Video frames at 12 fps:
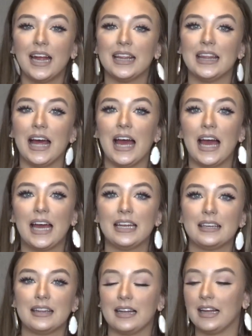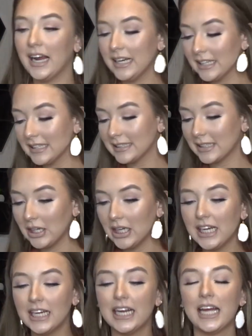that the lighting is good
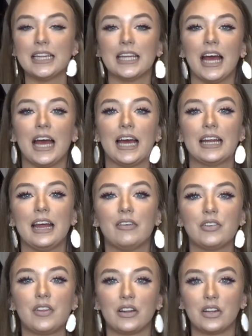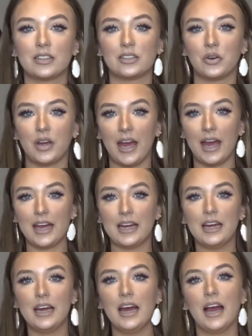and that everything looks
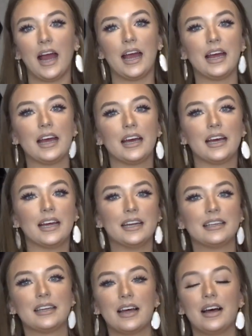okay. And